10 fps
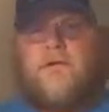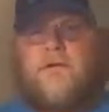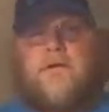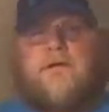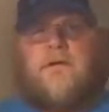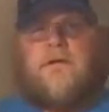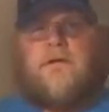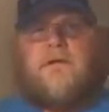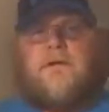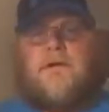
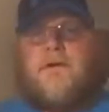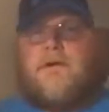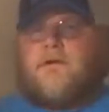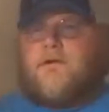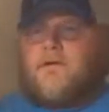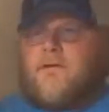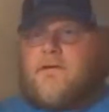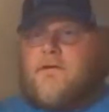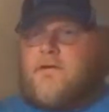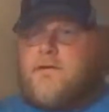
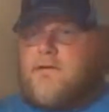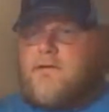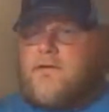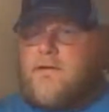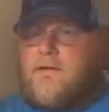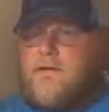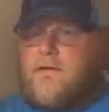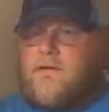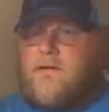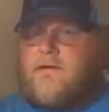
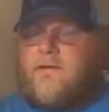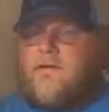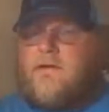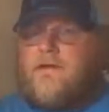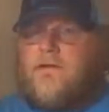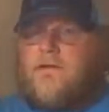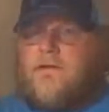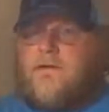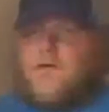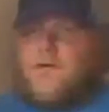(no one is talking)